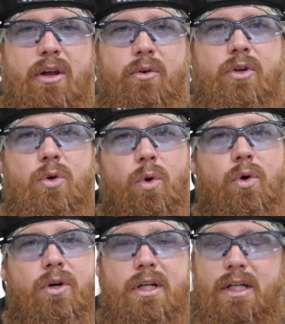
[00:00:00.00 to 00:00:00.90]
puddle to
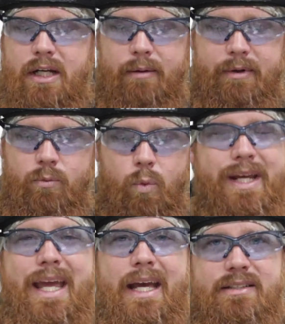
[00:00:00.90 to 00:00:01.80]
cool. I mean,
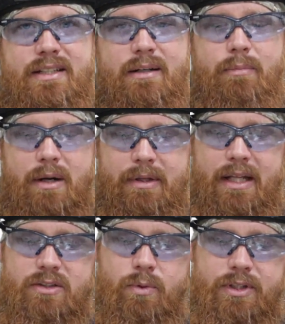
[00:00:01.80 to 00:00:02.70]
we can't see it, but I mean,
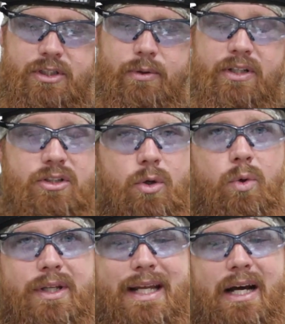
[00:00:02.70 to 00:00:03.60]
that's what it's doing. It's
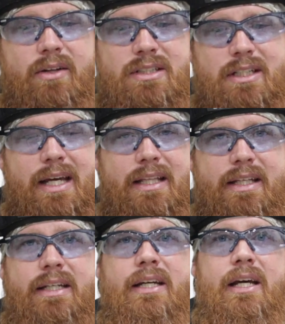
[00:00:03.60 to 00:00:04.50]
cooling down
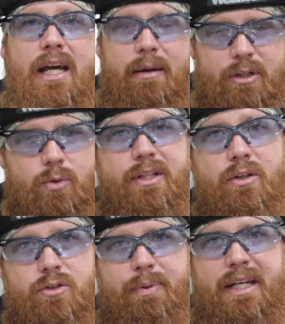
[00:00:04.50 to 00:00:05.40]
slightly in between
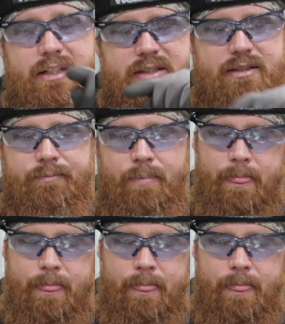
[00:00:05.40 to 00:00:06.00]
those peaks.